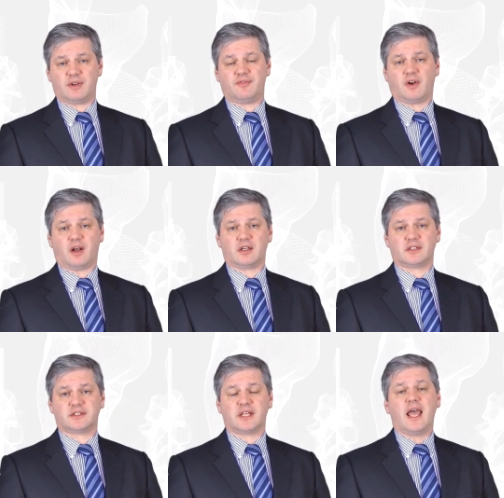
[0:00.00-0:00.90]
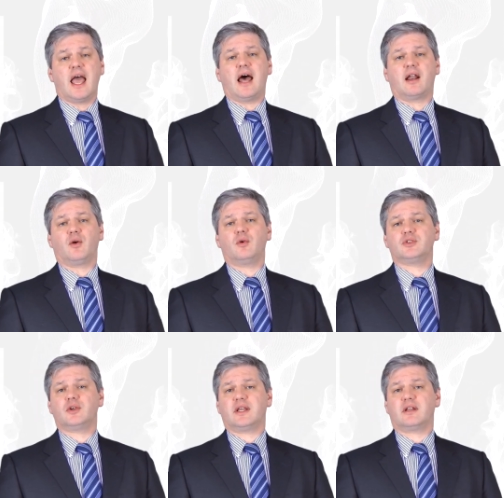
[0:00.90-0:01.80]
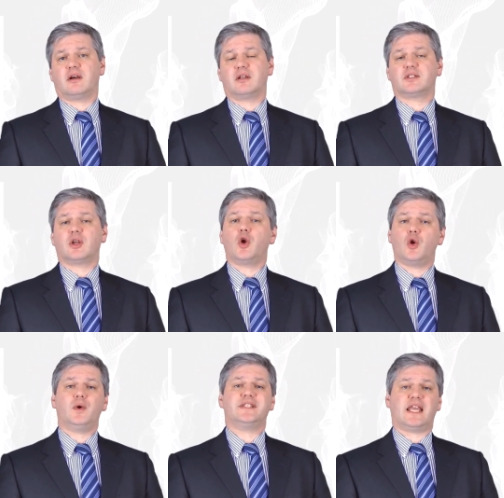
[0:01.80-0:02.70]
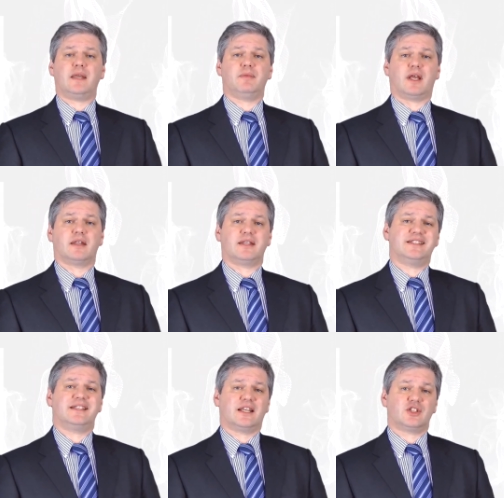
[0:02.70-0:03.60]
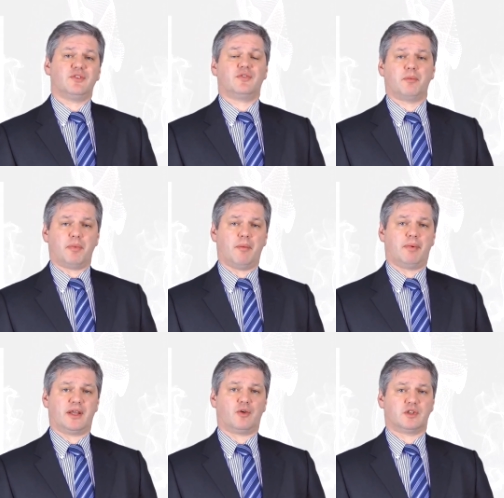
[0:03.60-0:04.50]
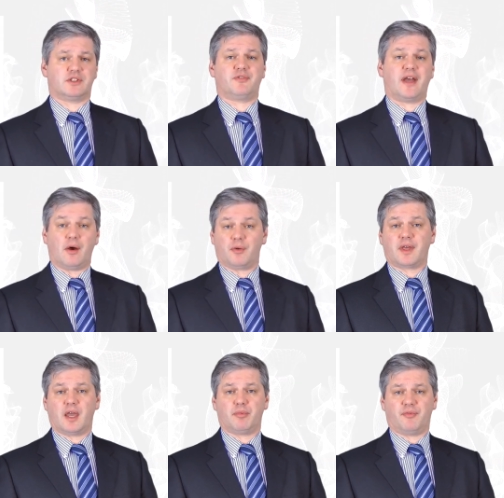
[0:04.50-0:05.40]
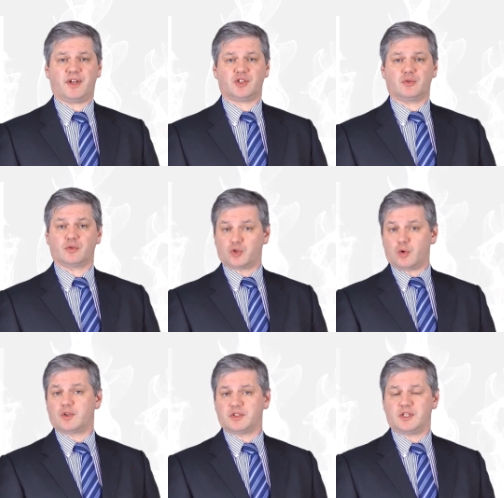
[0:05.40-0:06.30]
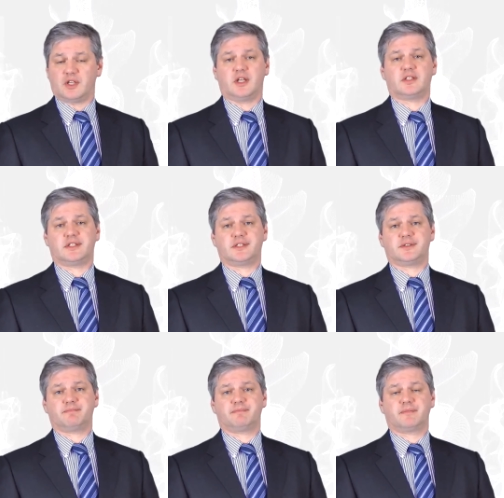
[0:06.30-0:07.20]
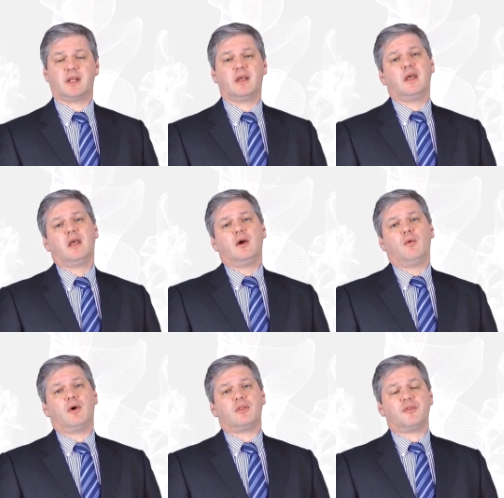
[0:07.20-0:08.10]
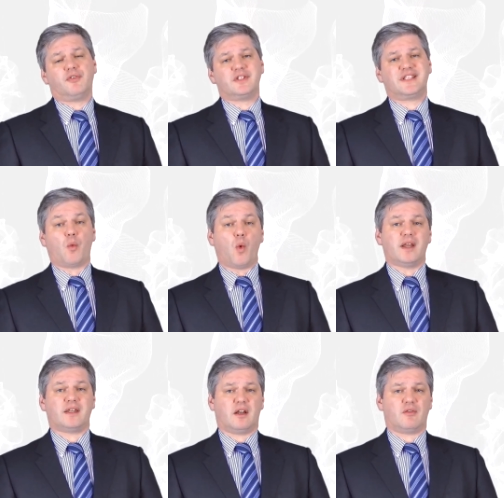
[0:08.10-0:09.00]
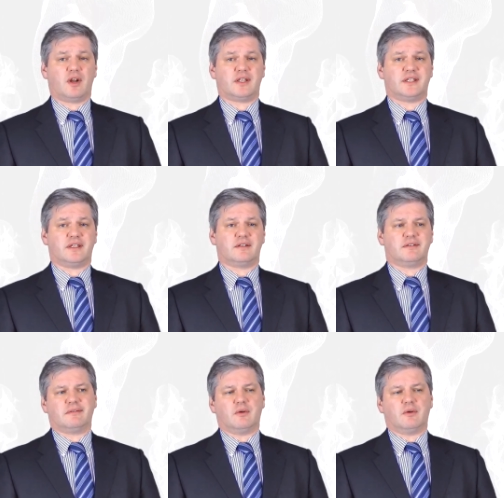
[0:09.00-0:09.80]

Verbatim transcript: Reflux, and I also get asked who it's aimed at. Is it actually for the public or is it for healthcare professionals, doctors, and nurses? Well, the first thing, why did I write it?